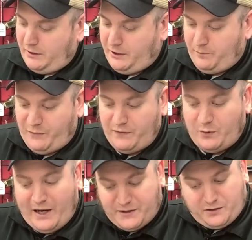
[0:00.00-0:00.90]

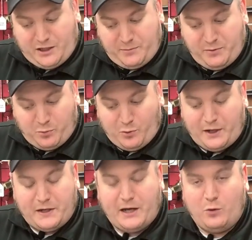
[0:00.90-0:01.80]
If you ask a lot of people
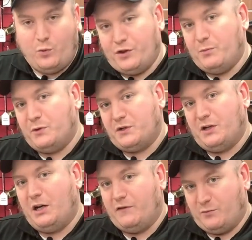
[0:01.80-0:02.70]
right now what the
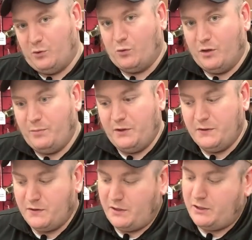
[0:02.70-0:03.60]
most comfortable grip
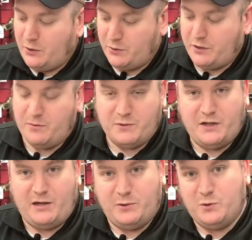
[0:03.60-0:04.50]
is, it usually comes
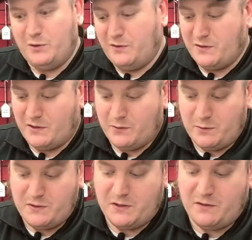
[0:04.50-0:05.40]
down between the SIG
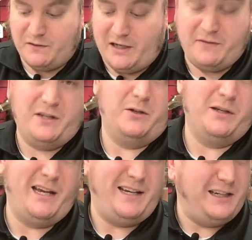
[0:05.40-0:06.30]
365 and the
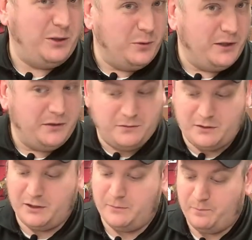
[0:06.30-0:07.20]
Hellcat anyway.
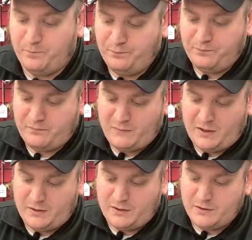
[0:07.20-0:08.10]

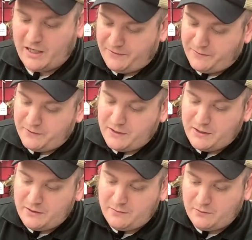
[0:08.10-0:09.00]
Not that
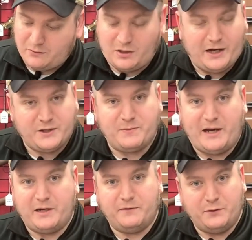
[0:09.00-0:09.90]
the Glock is
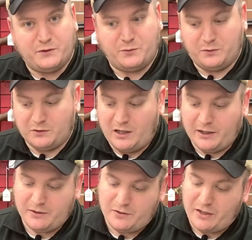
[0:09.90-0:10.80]
bad if you're used to a
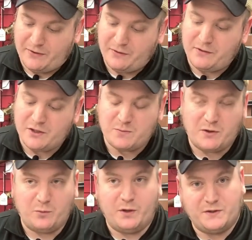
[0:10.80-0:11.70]
Glock, not that the
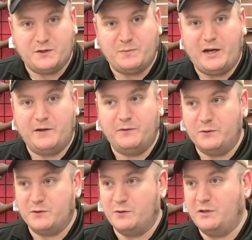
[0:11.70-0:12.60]
Smith & Wesson is bad if you're
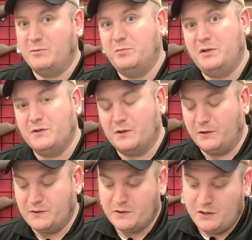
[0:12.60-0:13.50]
used to the M&P
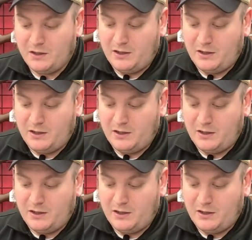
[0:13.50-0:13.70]
series.